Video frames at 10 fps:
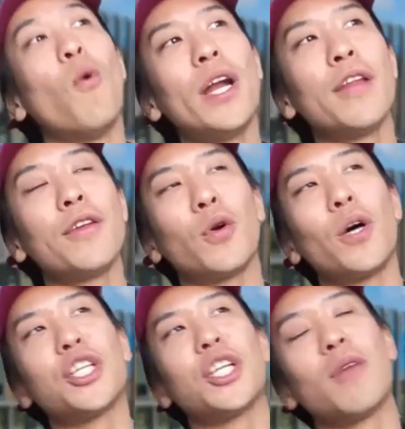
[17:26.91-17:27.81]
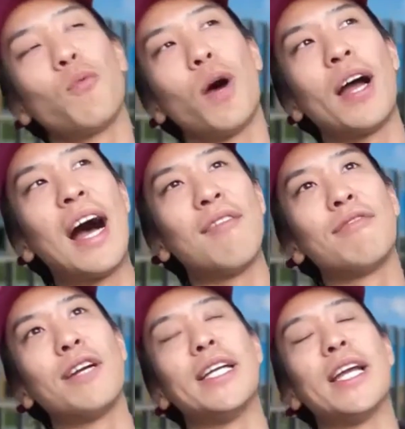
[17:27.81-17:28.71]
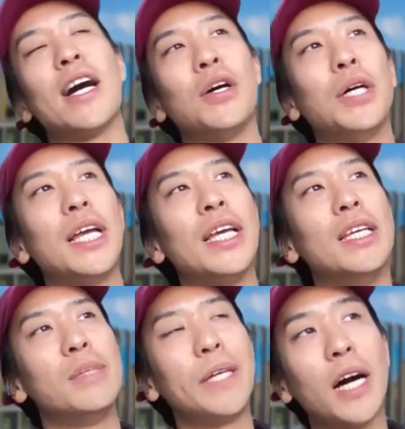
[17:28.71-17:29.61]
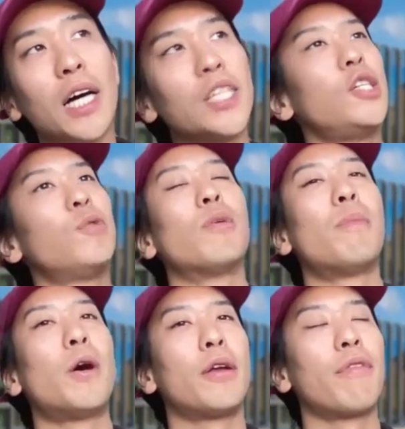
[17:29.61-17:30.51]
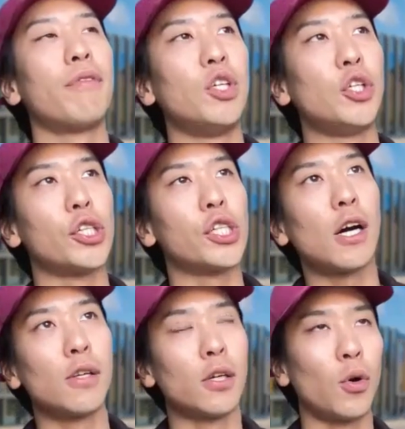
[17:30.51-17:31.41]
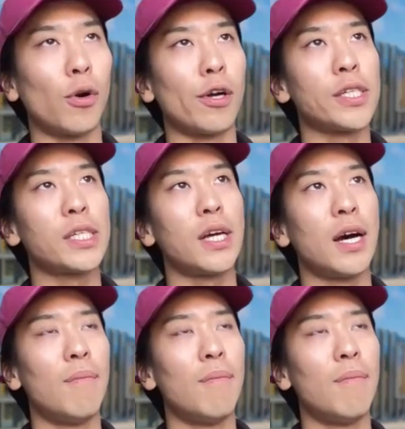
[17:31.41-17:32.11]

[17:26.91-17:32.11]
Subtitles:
One other question I have right now is because you were a part of the Future Scholar course,